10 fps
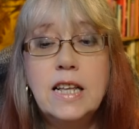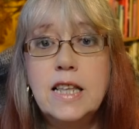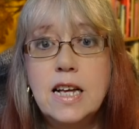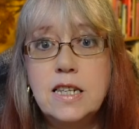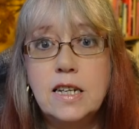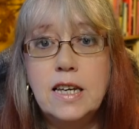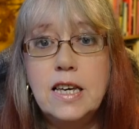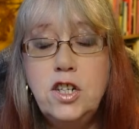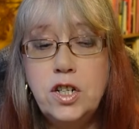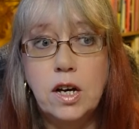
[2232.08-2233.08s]
that
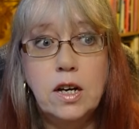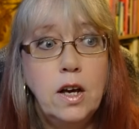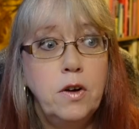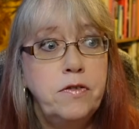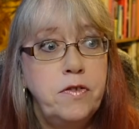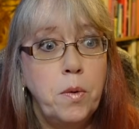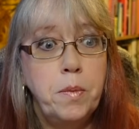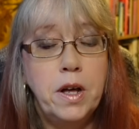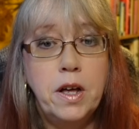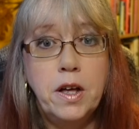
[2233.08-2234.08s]
Isha from
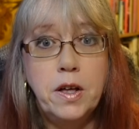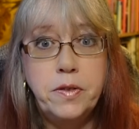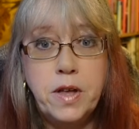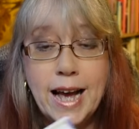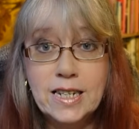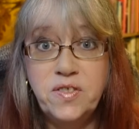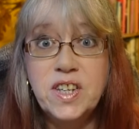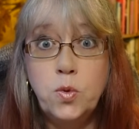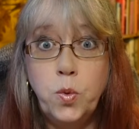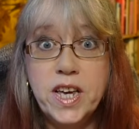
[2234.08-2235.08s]

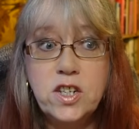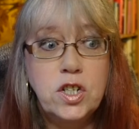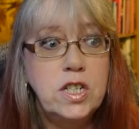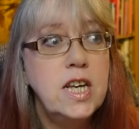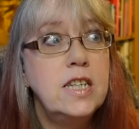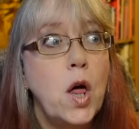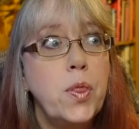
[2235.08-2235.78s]
Activist Witch did